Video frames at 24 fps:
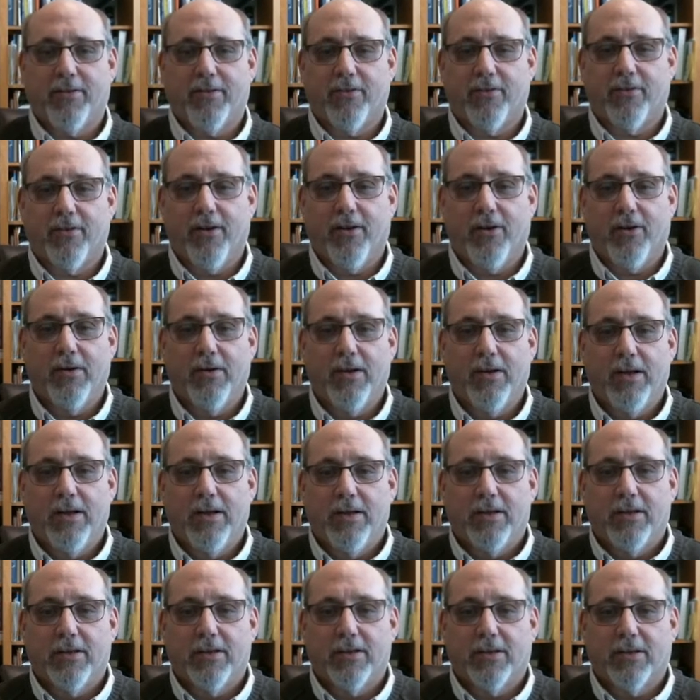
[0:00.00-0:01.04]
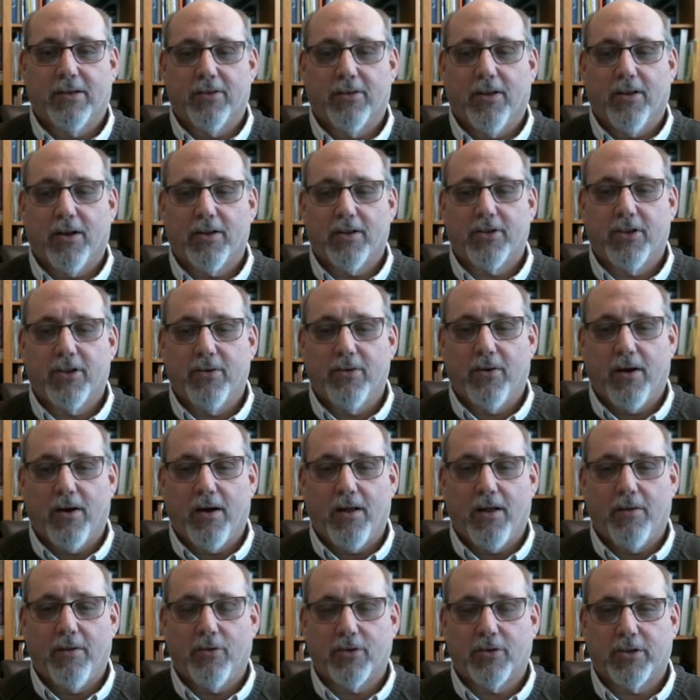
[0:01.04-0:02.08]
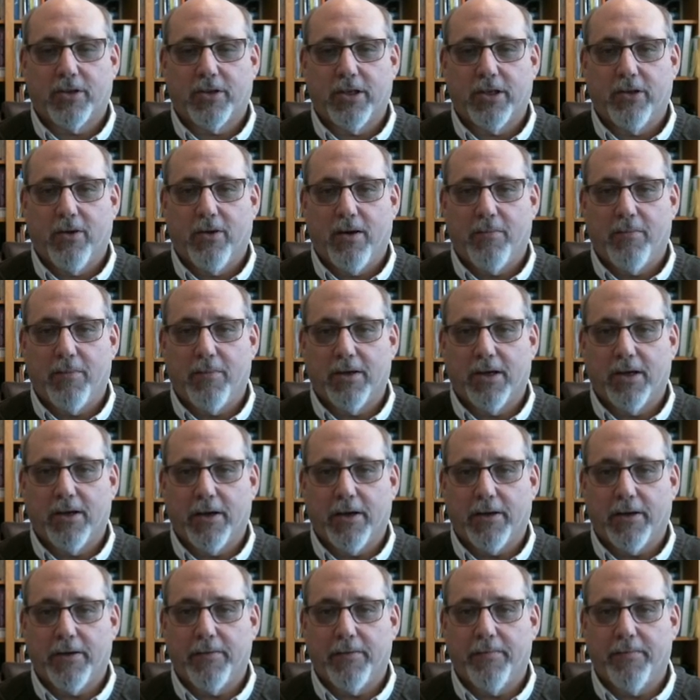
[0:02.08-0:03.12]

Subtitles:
So good luck to you all, and we'll see you on Monday night.